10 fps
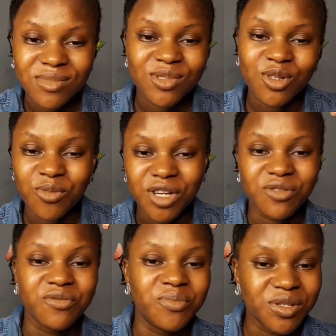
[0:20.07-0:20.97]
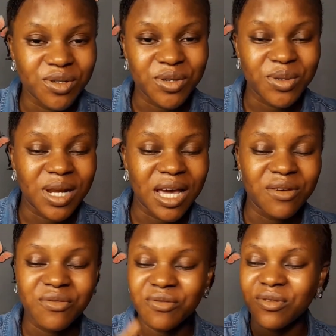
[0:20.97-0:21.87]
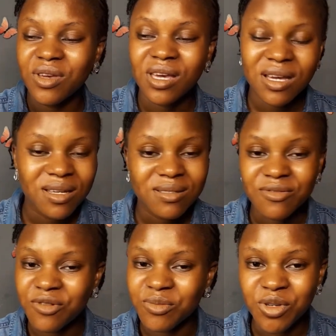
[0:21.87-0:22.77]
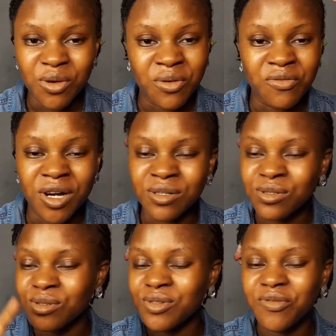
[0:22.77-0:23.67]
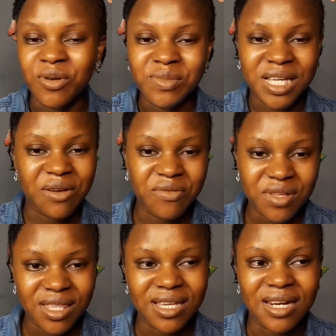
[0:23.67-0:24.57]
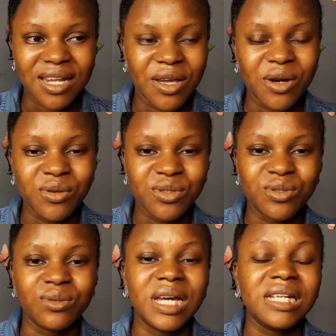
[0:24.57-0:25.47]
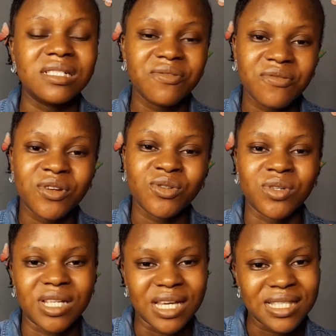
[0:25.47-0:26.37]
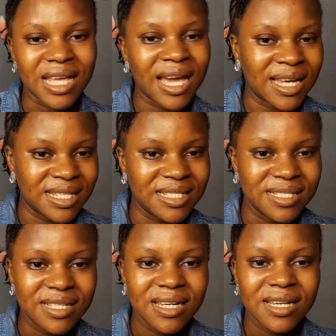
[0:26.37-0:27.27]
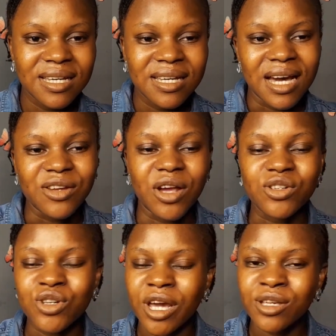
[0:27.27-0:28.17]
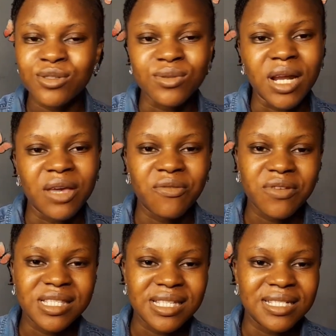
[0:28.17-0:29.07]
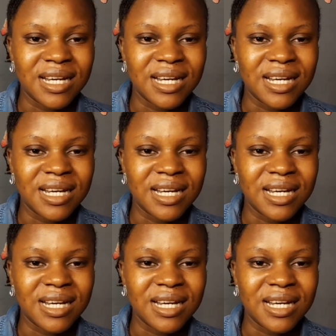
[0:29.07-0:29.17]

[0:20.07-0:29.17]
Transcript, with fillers: somewhere you've been all your life, formed all your values, formed everything, and then you're going to a different church entirely. And you're trying to like fit in